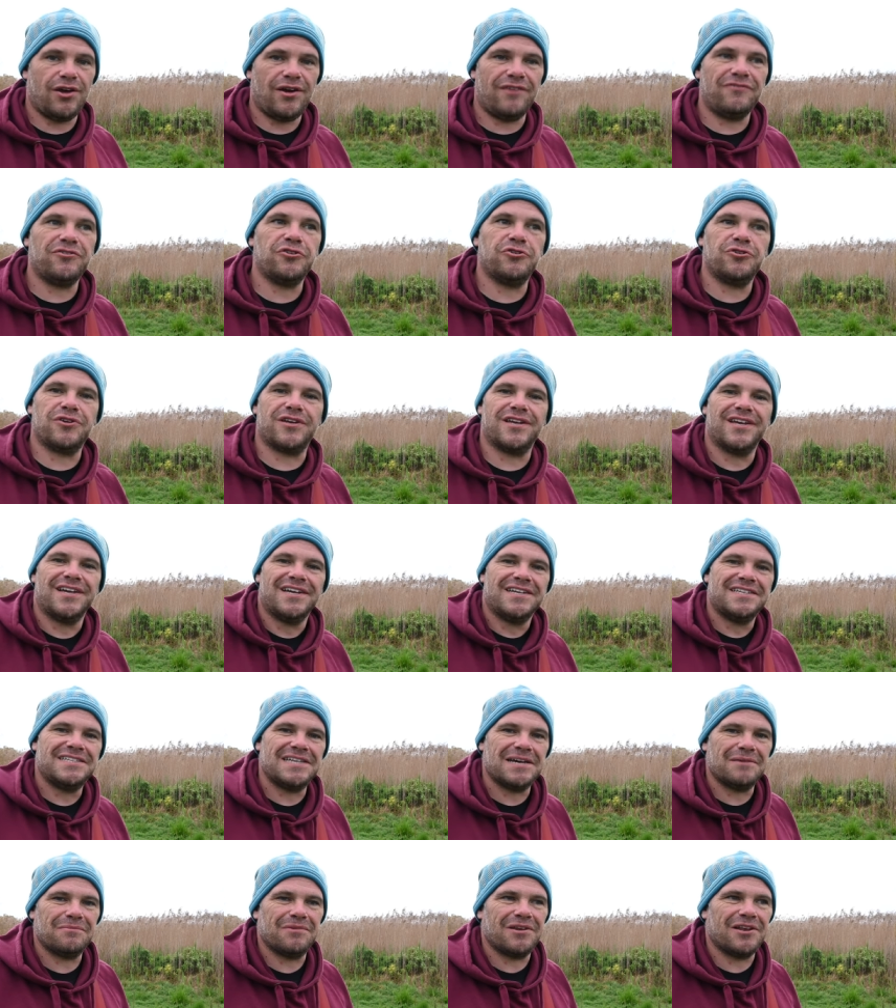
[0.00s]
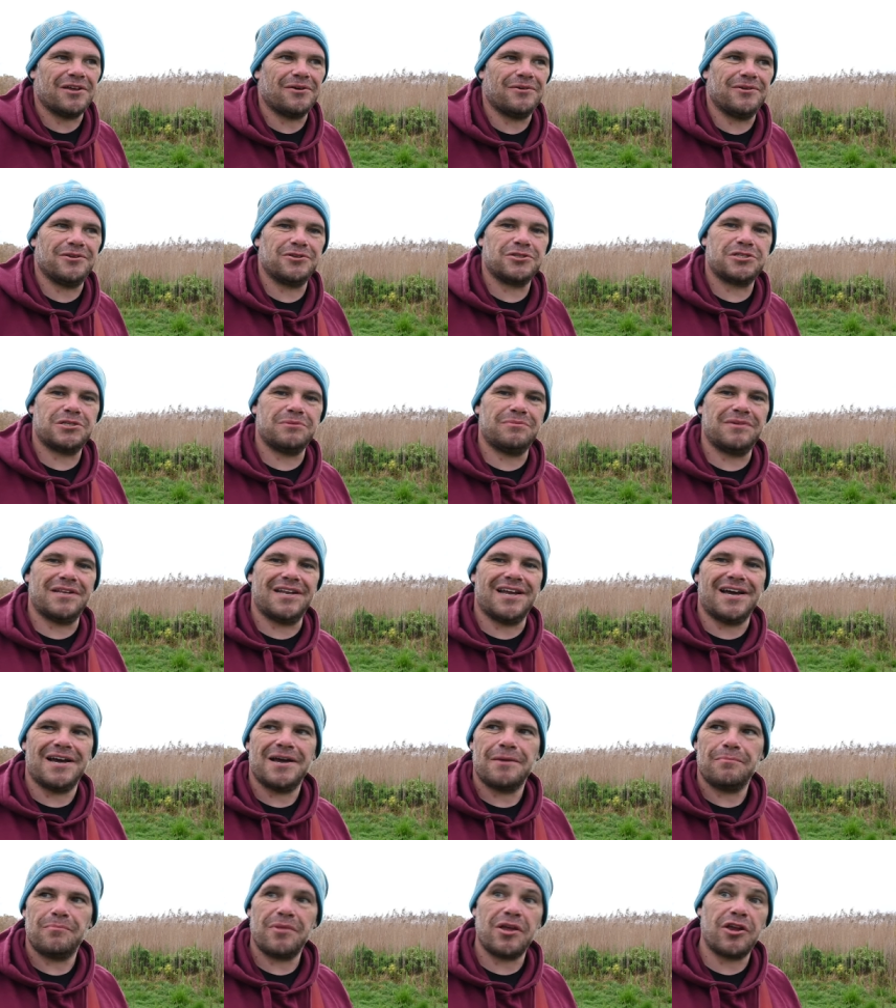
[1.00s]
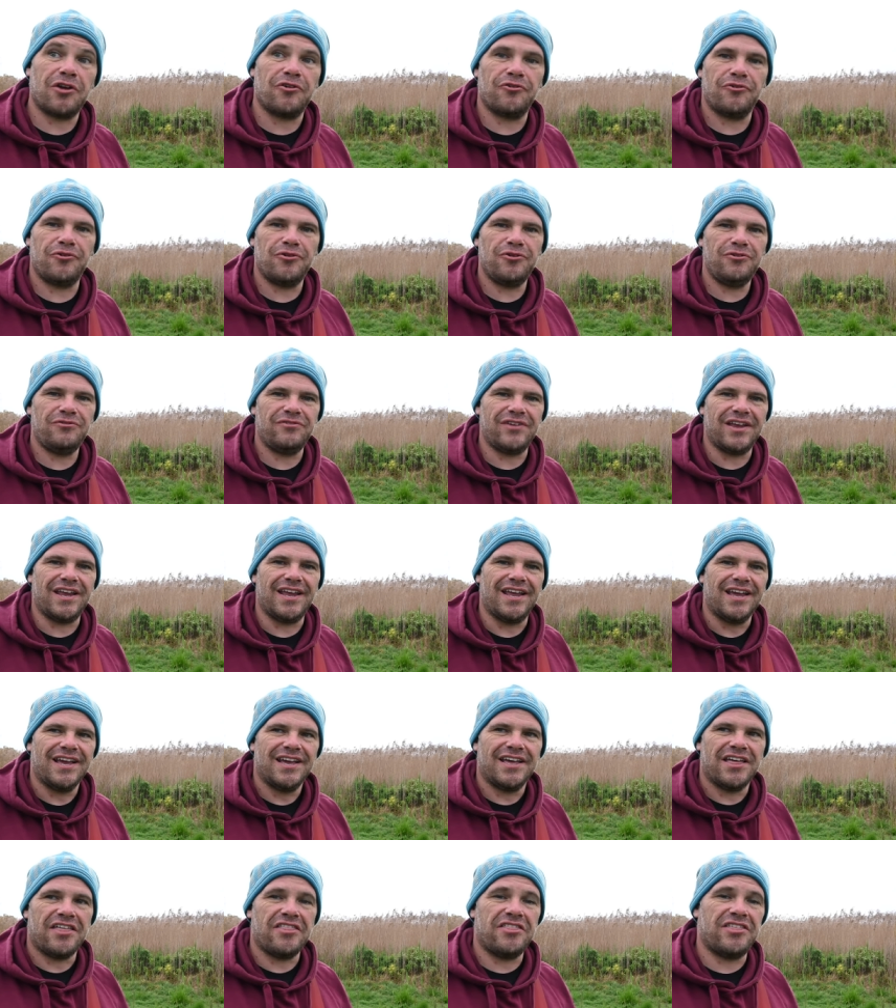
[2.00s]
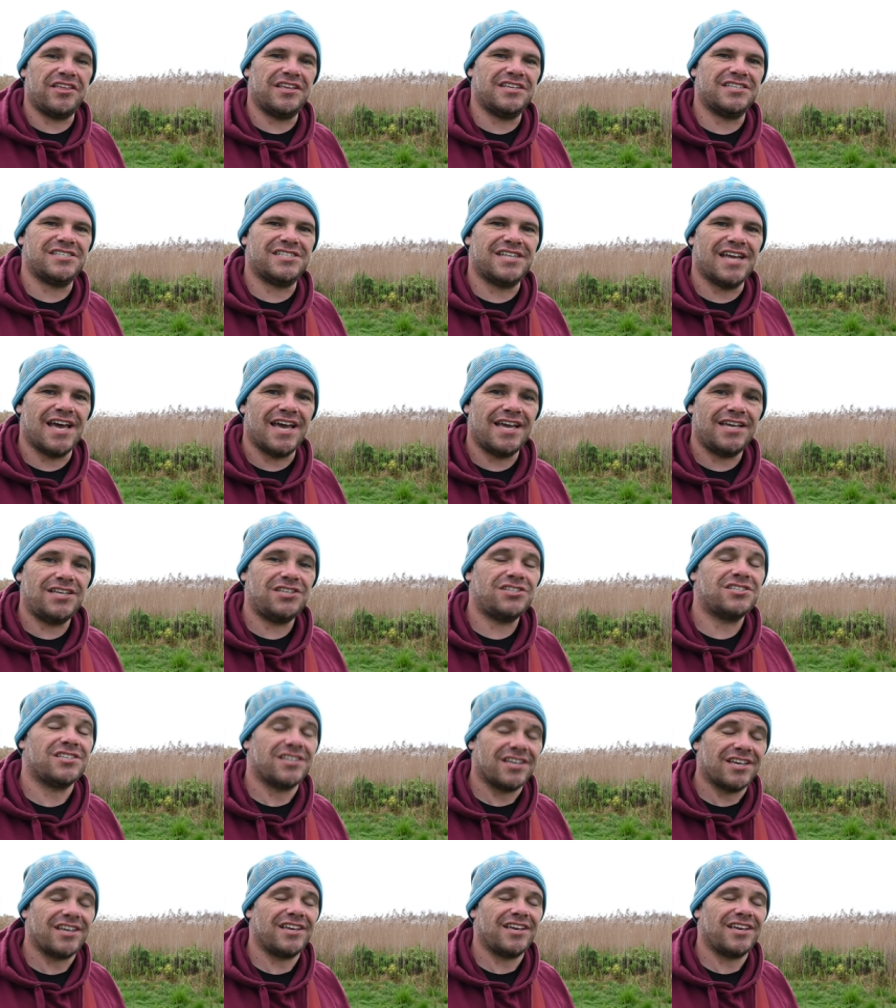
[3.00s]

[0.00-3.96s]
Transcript: Have a look down below. It looks a bit, uh, a bit groovy these days.